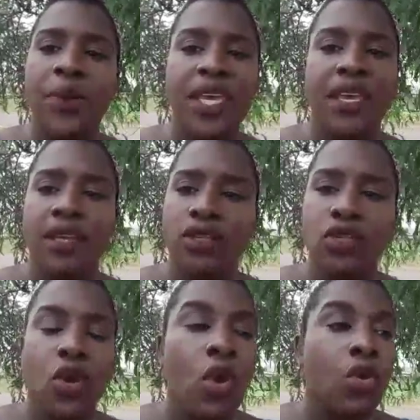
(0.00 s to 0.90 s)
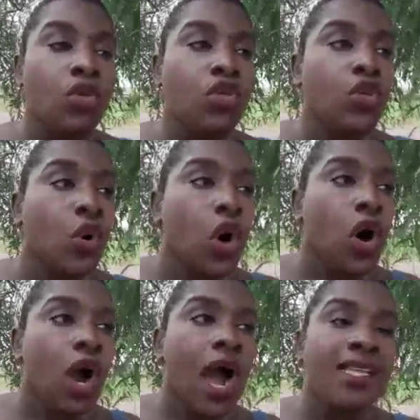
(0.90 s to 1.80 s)
beings.
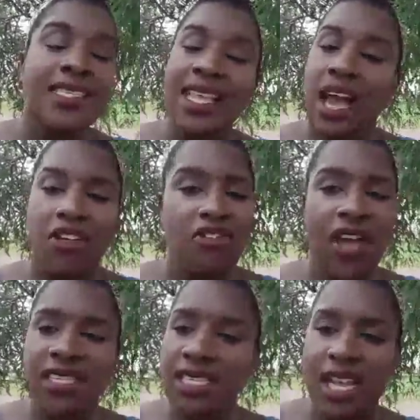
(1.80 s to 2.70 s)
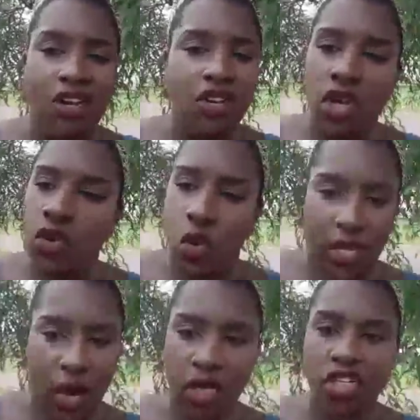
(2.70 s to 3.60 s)
Your sacrifices are not
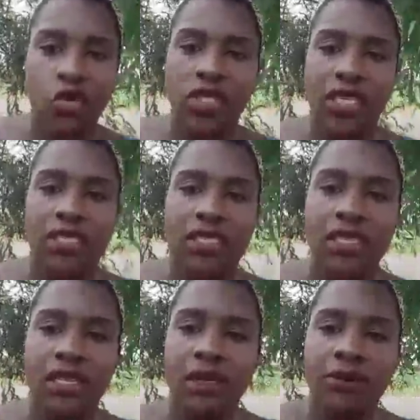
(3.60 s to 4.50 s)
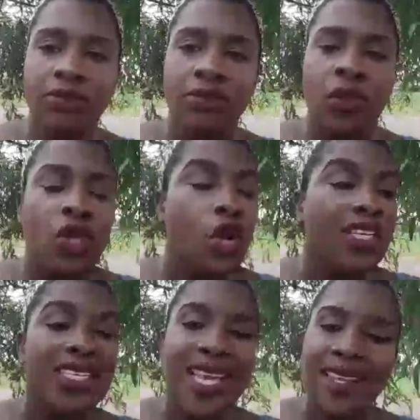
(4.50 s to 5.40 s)
going unnoticed.
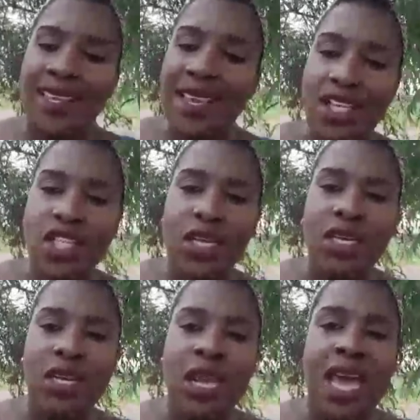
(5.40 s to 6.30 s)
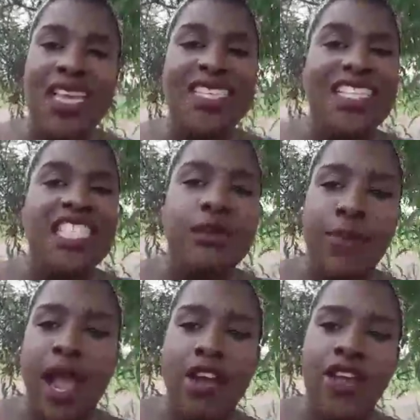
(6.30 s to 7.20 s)
Your dedication is
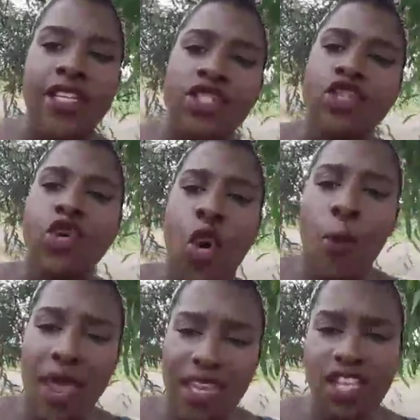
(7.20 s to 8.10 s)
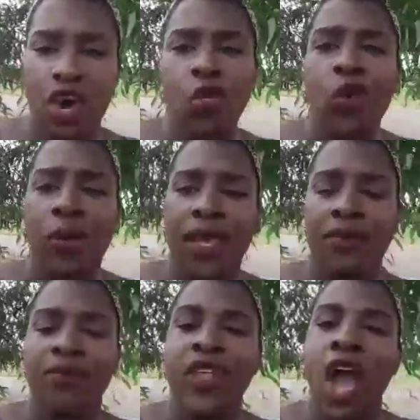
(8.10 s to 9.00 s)
inspiring so many young
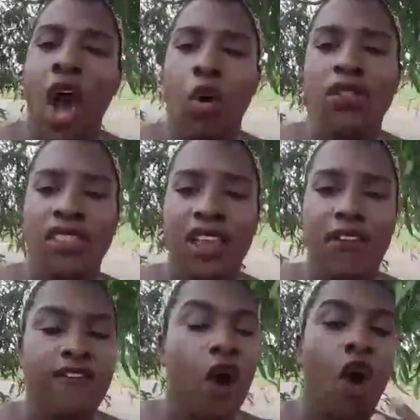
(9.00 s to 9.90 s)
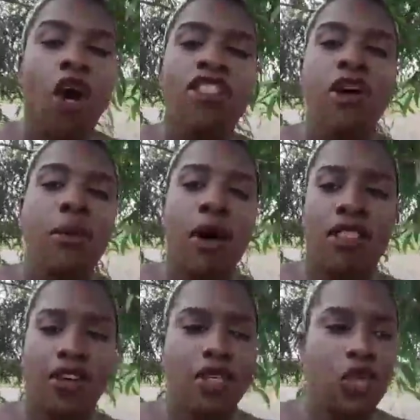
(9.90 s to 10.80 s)
women out there. For all the
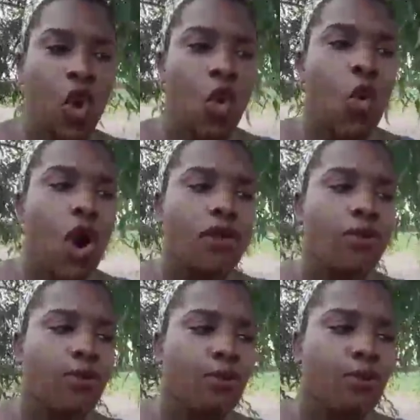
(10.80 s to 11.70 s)
mothers who are